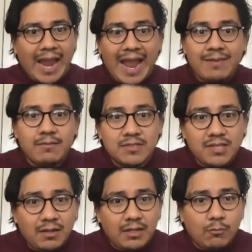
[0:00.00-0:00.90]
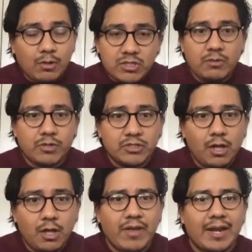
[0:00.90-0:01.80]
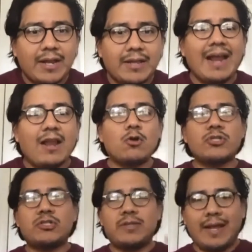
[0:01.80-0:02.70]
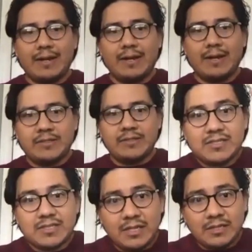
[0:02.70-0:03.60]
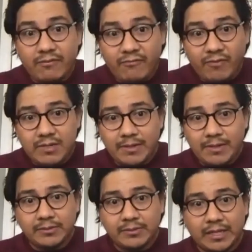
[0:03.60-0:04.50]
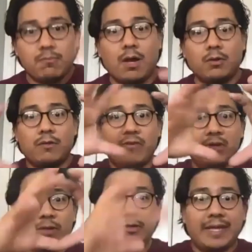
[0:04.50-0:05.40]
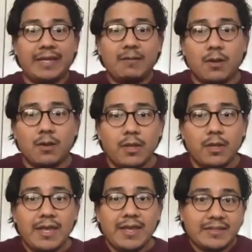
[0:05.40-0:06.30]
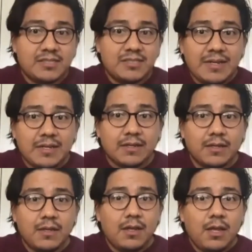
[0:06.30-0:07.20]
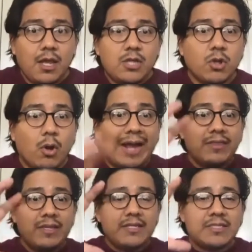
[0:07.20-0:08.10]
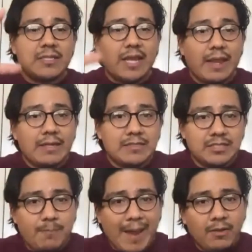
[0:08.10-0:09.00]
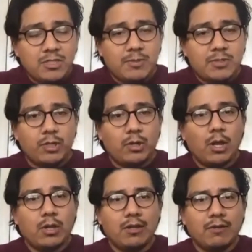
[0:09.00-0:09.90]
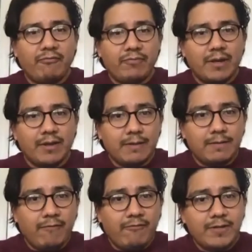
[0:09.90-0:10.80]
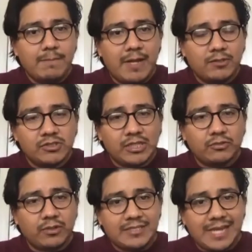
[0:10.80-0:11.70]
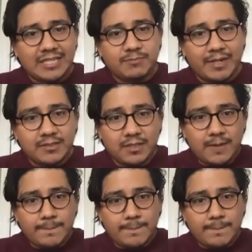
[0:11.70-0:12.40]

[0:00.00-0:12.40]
And suddenly, once they resolve that, that goes into the fundamental data model. And the fundamental data model gets extended. So I think it's this balance between the fundamental centralized aspects